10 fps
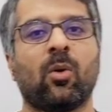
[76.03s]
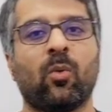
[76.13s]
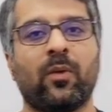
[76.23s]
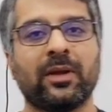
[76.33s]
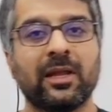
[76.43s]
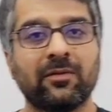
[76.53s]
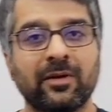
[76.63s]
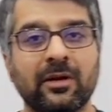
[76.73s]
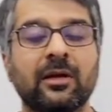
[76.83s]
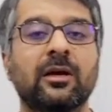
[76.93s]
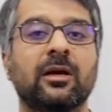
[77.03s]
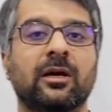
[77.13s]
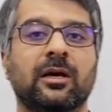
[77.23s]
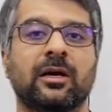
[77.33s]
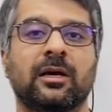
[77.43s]
Whenever
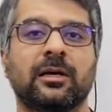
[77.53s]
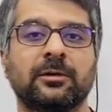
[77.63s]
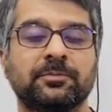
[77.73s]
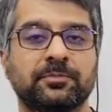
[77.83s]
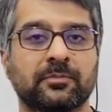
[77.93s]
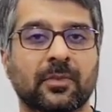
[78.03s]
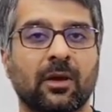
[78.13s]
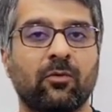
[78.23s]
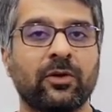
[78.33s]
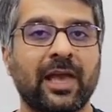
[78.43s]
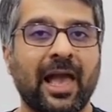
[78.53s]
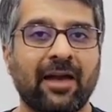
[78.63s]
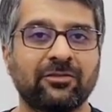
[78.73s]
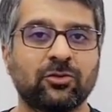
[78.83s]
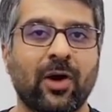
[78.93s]
uh, we
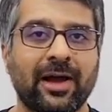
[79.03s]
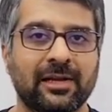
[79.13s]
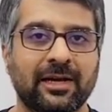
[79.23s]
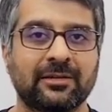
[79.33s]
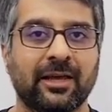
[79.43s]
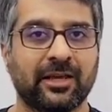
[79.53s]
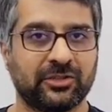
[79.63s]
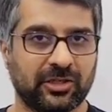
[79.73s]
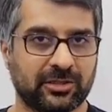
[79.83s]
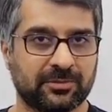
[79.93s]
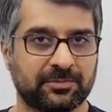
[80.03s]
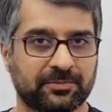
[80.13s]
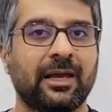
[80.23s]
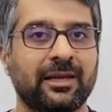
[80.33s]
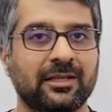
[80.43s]
have to highlight the agent
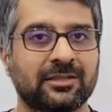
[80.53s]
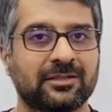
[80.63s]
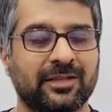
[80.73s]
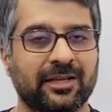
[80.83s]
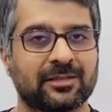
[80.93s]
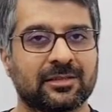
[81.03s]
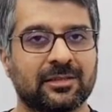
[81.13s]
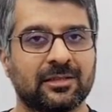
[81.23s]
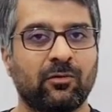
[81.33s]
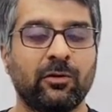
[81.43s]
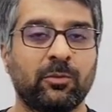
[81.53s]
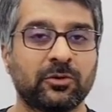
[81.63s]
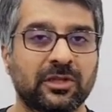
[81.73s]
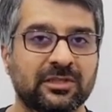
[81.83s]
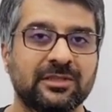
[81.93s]
in a sentence, we
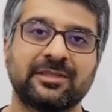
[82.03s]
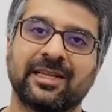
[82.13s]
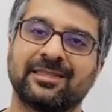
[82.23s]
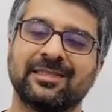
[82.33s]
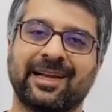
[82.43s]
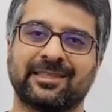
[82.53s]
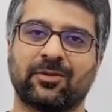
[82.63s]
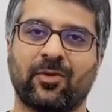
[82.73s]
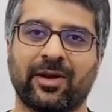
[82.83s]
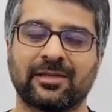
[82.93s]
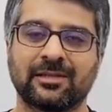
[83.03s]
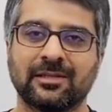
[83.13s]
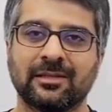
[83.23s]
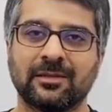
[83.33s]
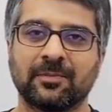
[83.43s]
put the sentence in active
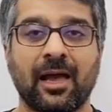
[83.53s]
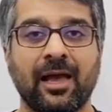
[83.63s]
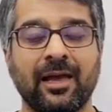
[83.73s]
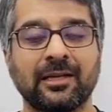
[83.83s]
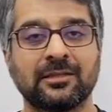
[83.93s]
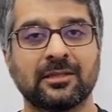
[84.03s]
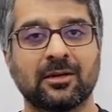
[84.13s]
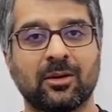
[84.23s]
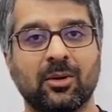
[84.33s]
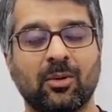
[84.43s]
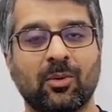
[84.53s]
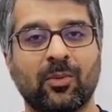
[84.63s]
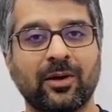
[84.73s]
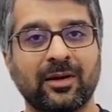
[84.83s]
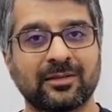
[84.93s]
voice. And
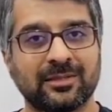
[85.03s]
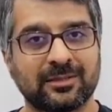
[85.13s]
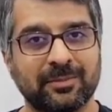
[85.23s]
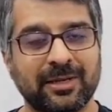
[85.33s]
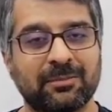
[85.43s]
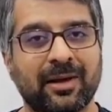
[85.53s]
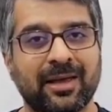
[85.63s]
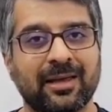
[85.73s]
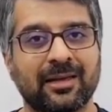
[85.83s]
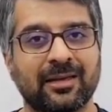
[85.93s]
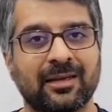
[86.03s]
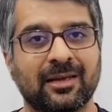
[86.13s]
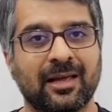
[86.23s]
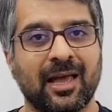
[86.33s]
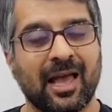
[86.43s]
what does it mean by
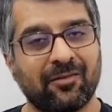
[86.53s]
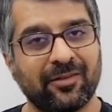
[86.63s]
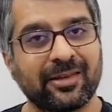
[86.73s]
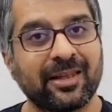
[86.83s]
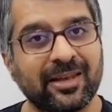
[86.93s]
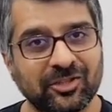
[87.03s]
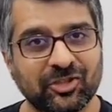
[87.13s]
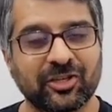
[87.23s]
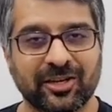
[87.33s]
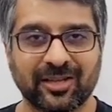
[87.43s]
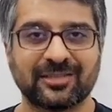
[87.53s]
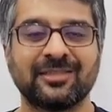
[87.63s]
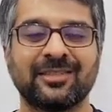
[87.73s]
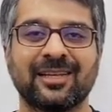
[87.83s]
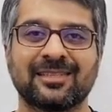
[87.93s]
having an agent in a
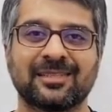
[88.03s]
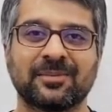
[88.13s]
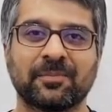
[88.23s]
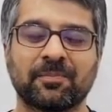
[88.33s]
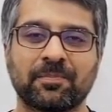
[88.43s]
sentence?